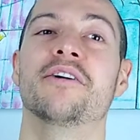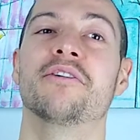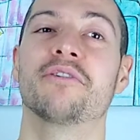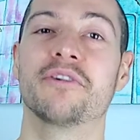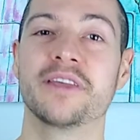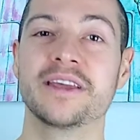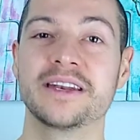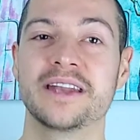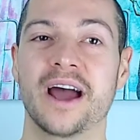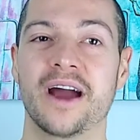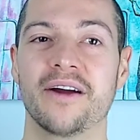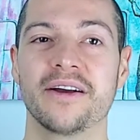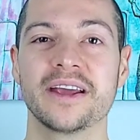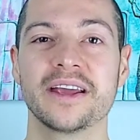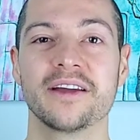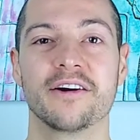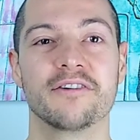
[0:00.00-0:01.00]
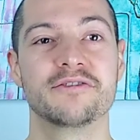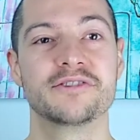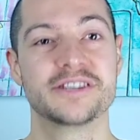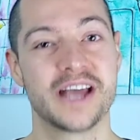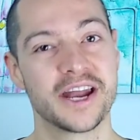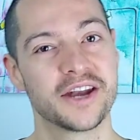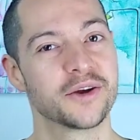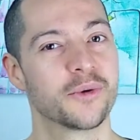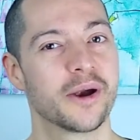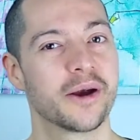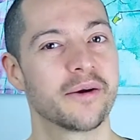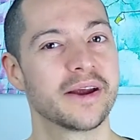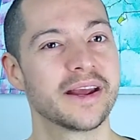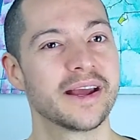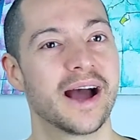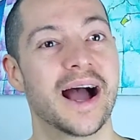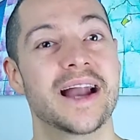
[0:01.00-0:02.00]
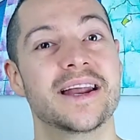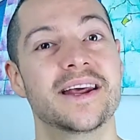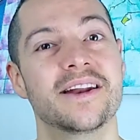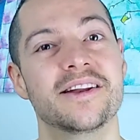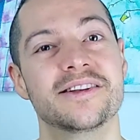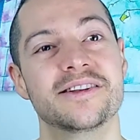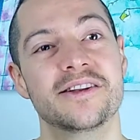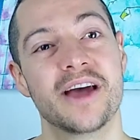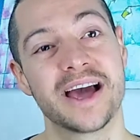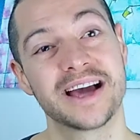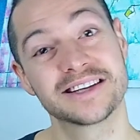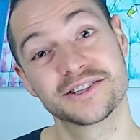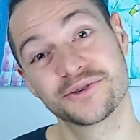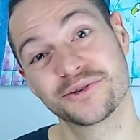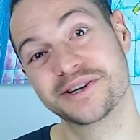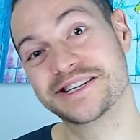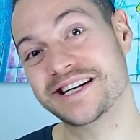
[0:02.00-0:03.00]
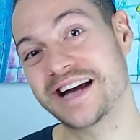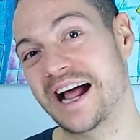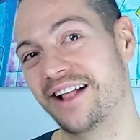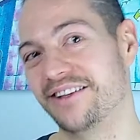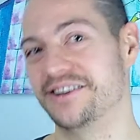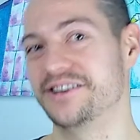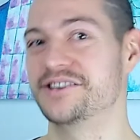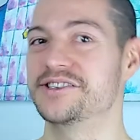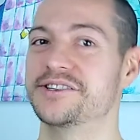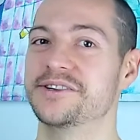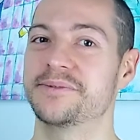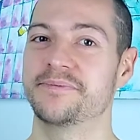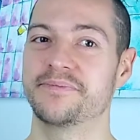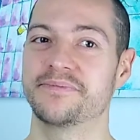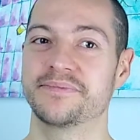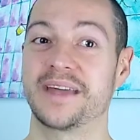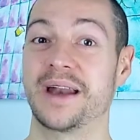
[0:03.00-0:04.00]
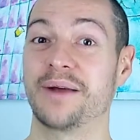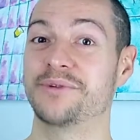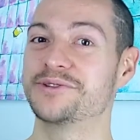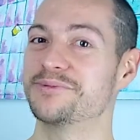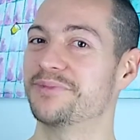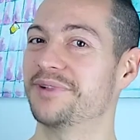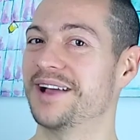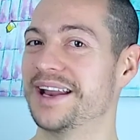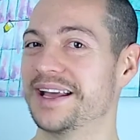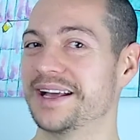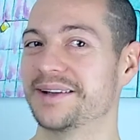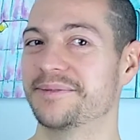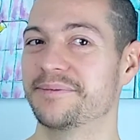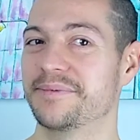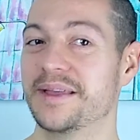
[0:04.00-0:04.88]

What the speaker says: for the entirety of January, I did an extra challenge that I wasn't planning.